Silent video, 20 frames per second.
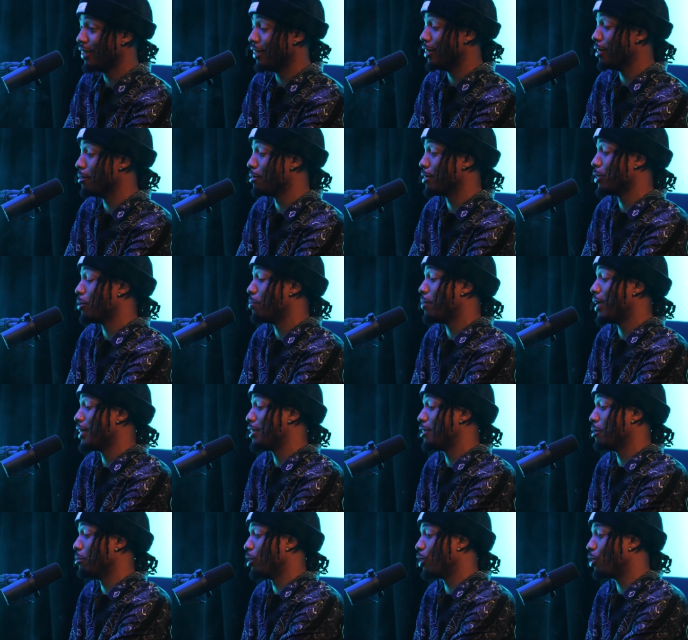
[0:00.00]
And there was nobody
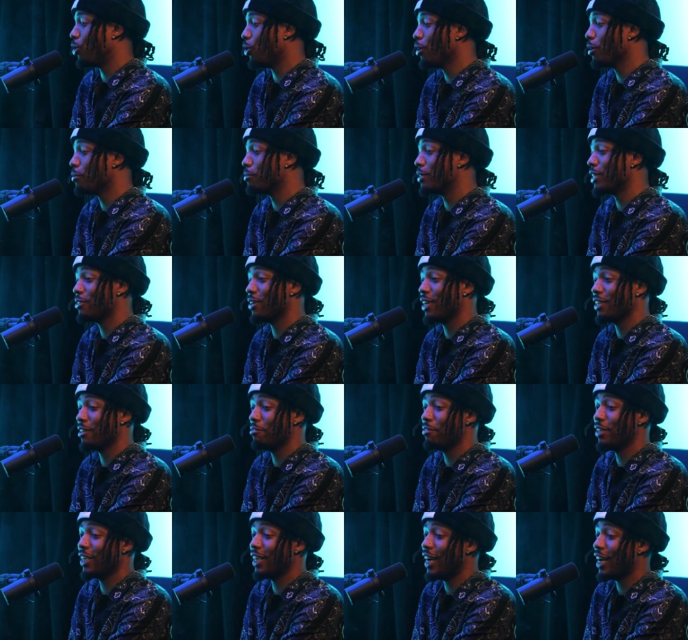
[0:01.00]
to record me, so I had to
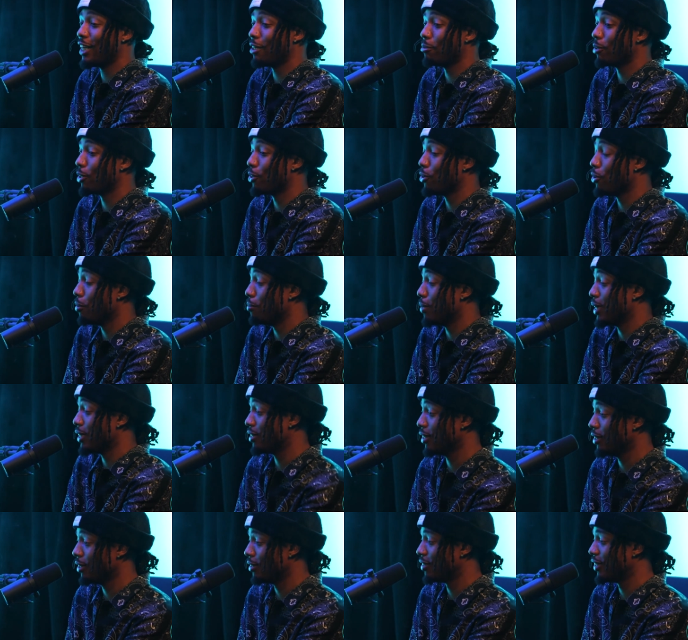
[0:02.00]
figure out how to record
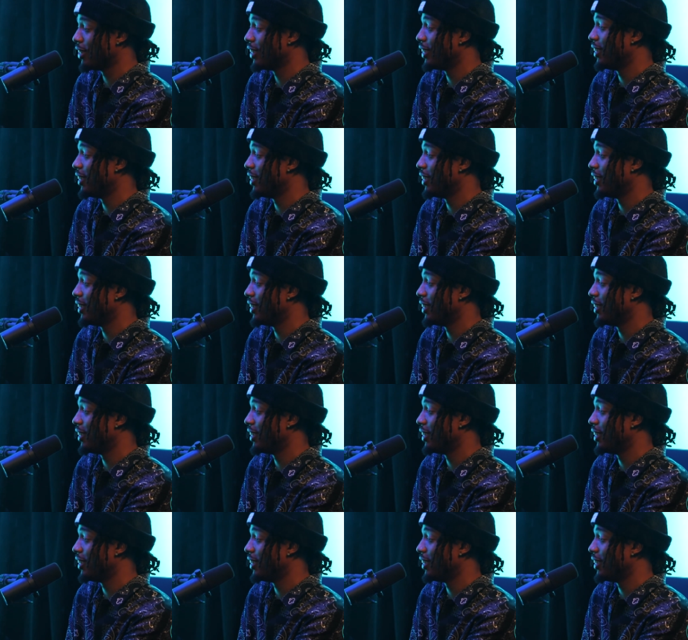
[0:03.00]
myself.